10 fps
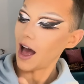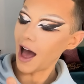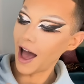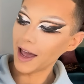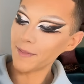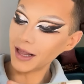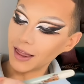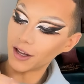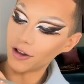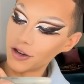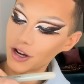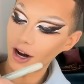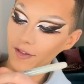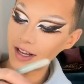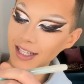I'm a little
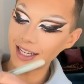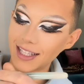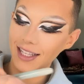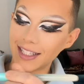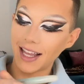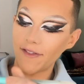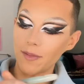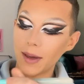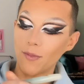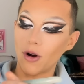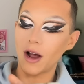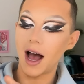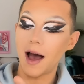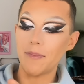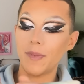nervous because this is giving me more
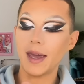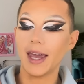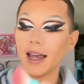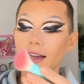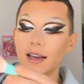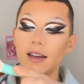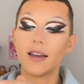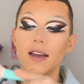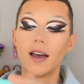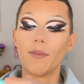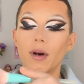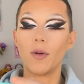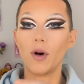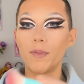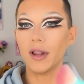hot pink, but
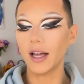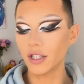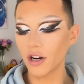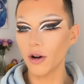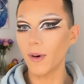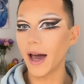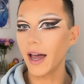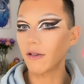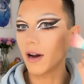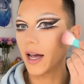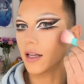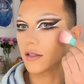we'll blend her away, right?